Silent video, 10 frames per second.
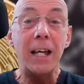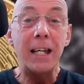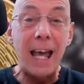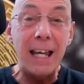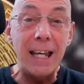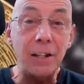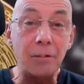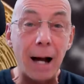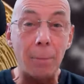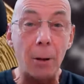Get in the
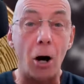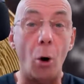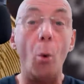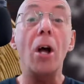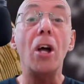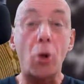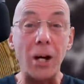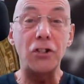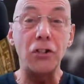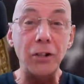rabbit hole.
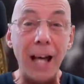Question